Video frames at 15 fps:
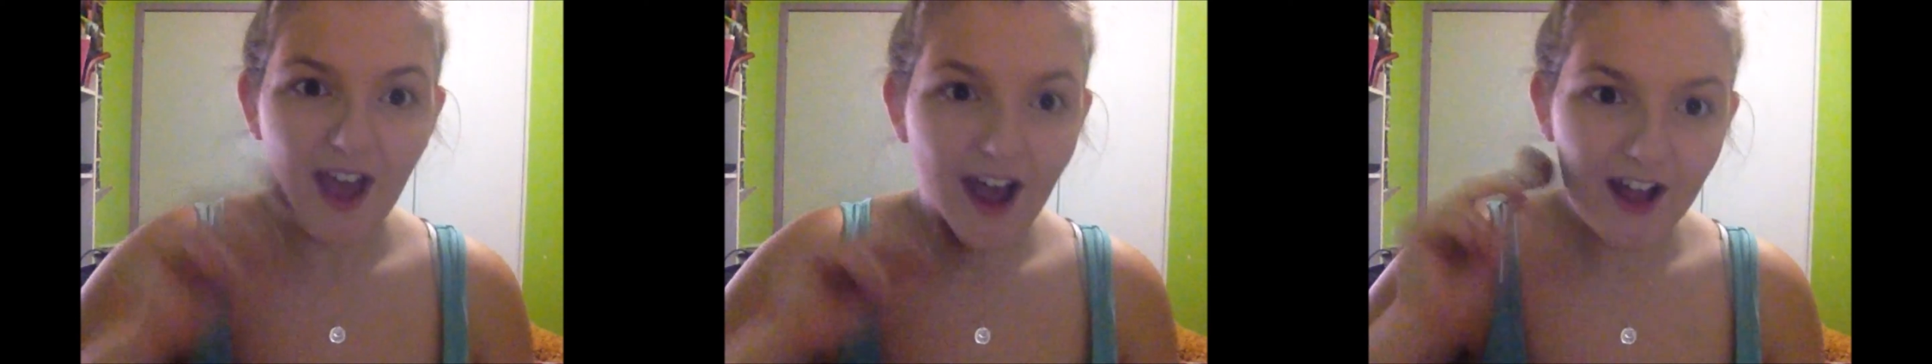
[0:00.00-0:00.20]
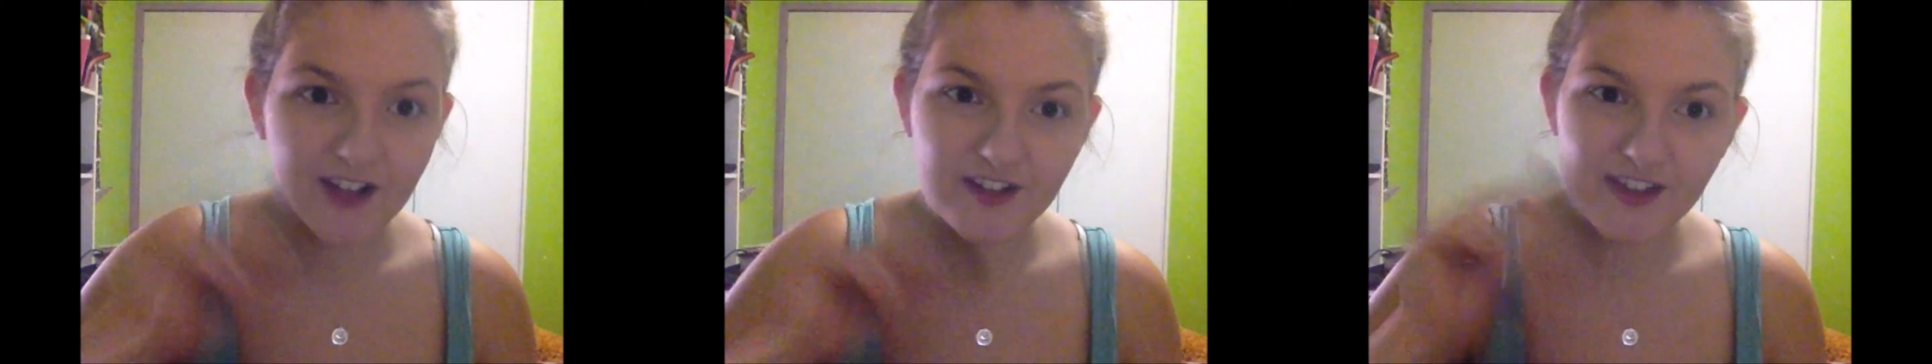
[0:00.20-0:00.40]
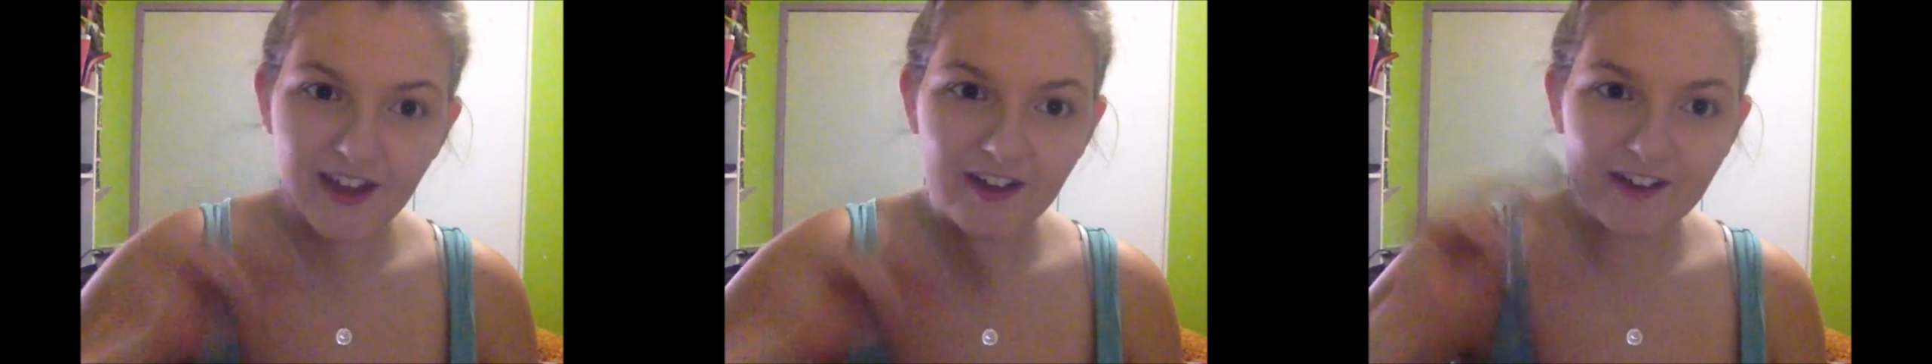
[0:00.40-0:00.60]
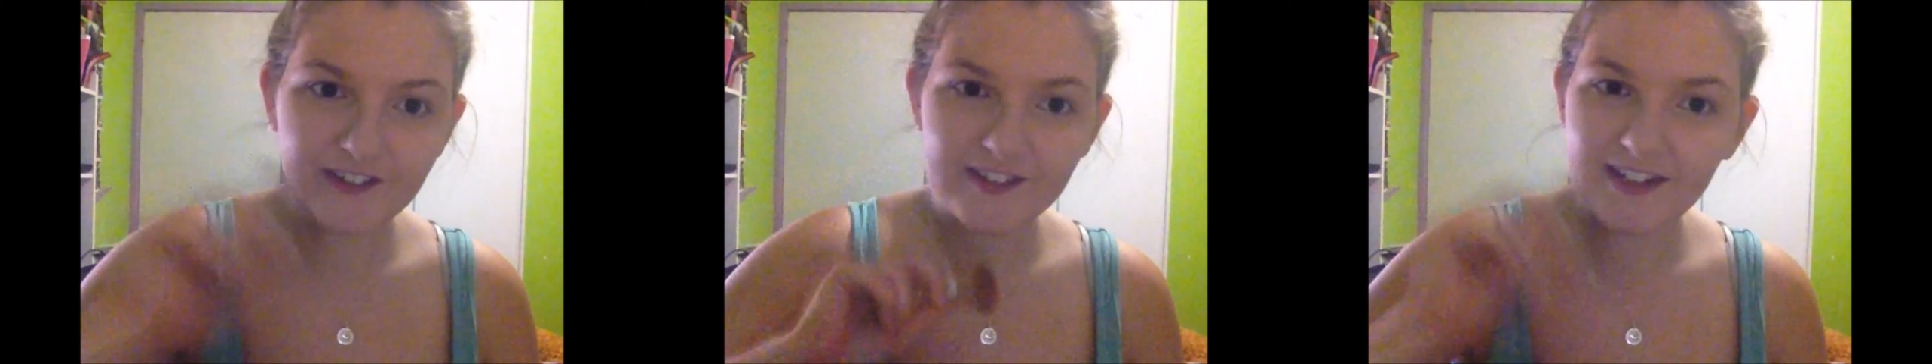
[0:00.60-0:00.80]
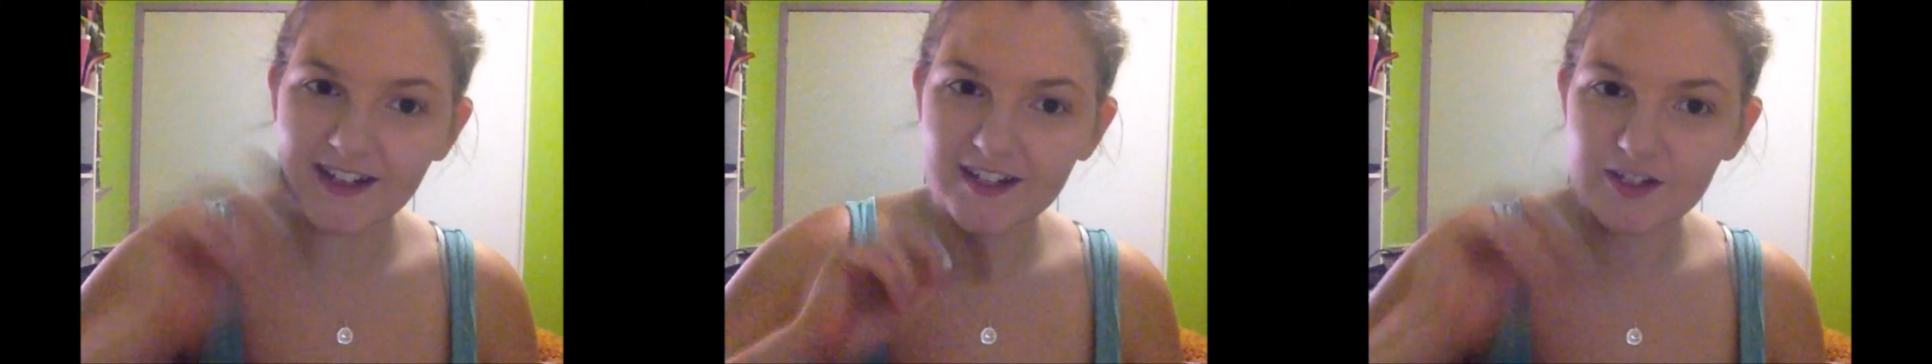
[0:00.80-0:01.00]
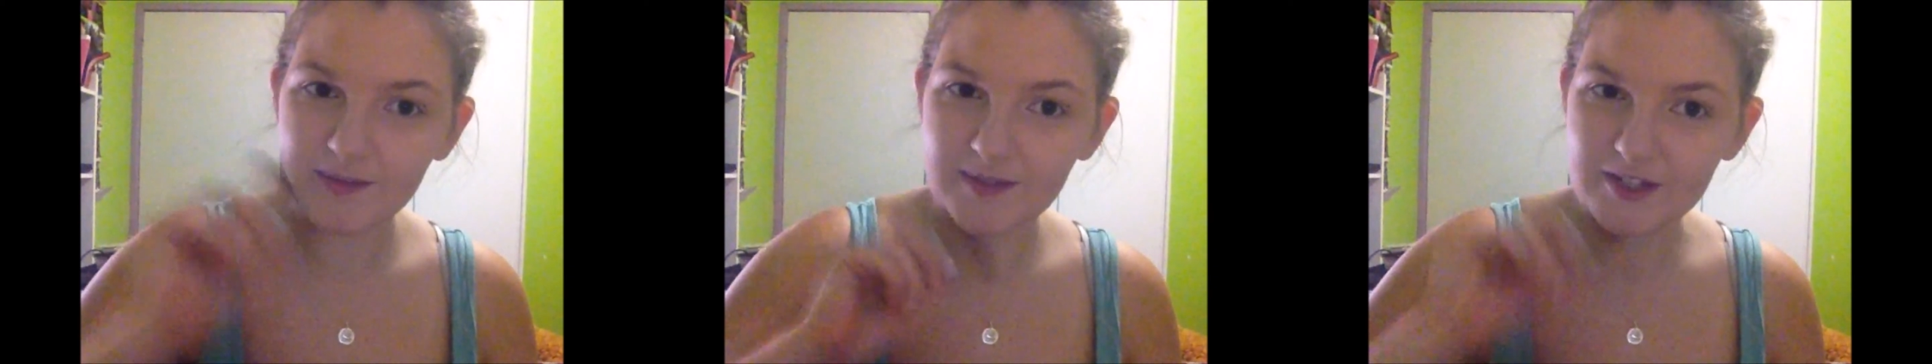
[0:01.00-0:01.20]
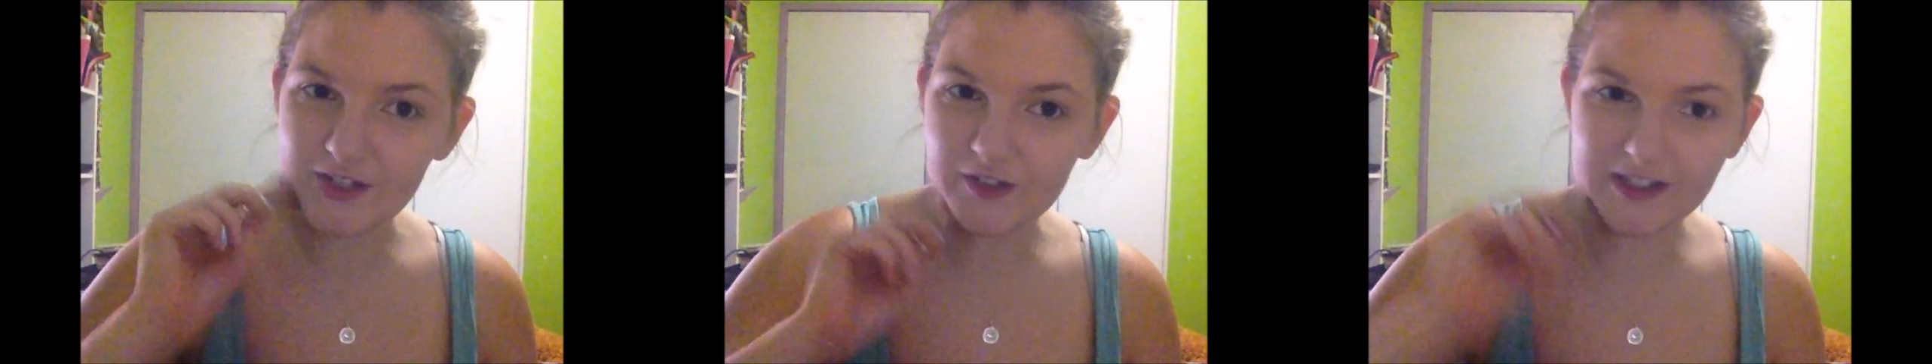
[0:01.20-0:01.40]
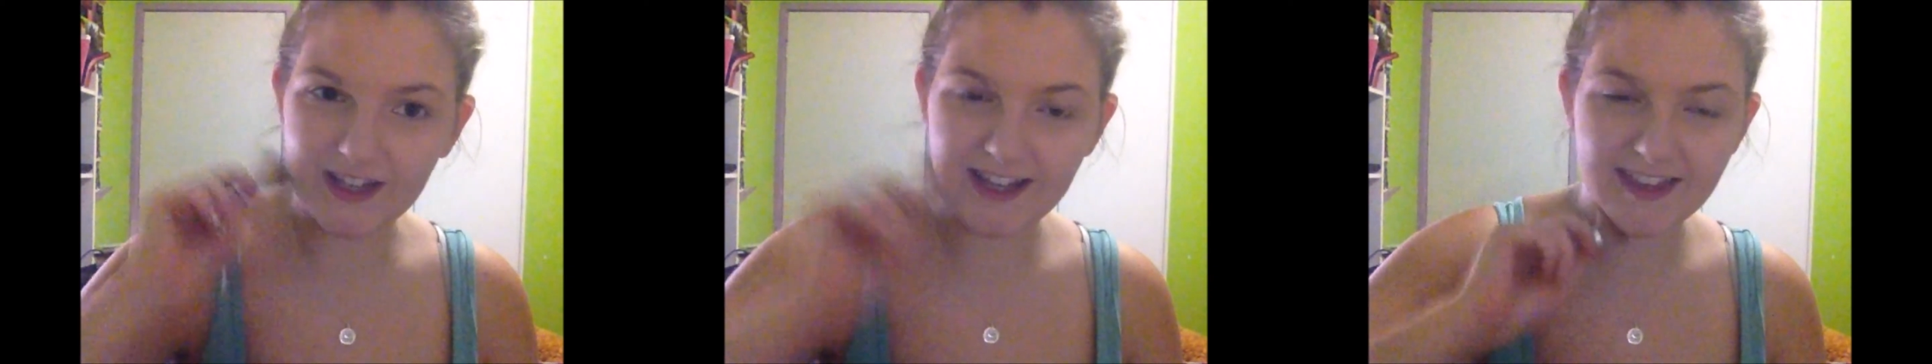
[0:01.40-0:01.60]
I do that often. I do my
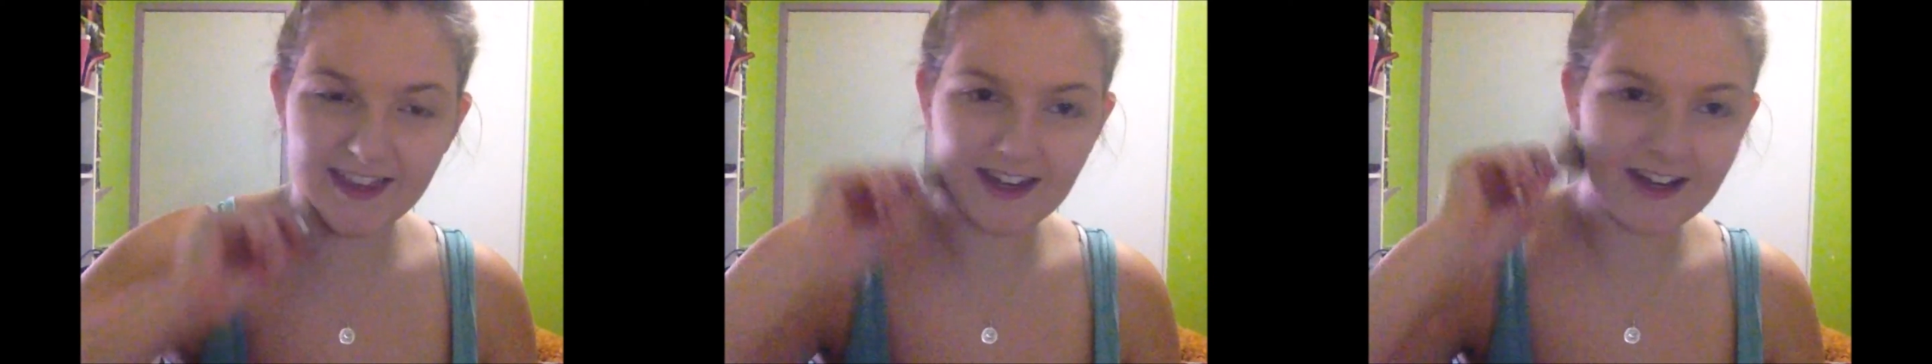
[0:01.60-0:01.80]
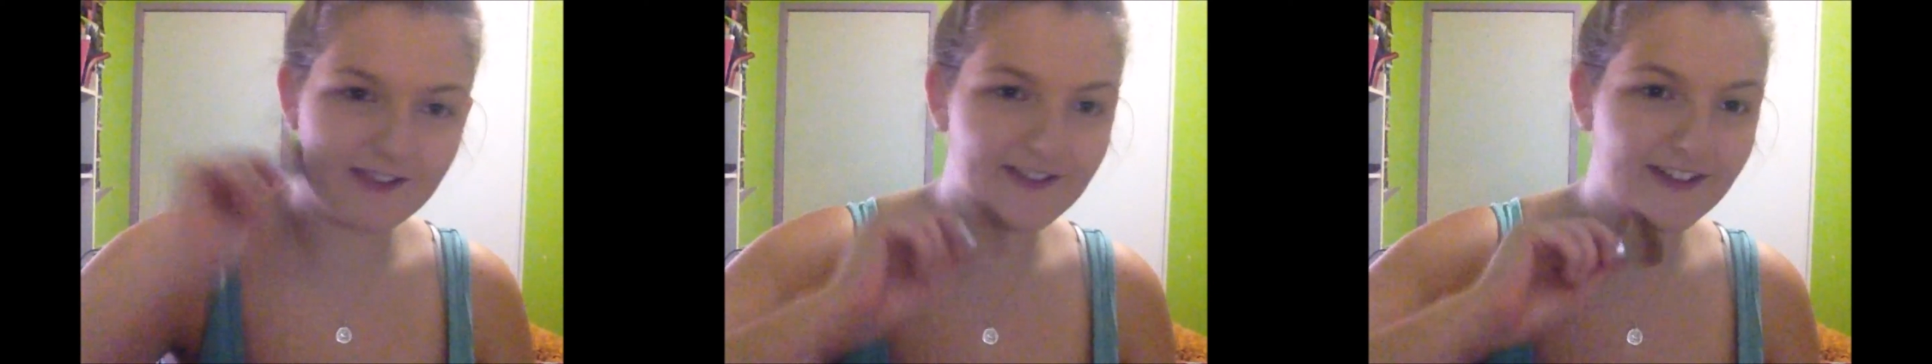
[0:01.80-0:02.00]
jawline and I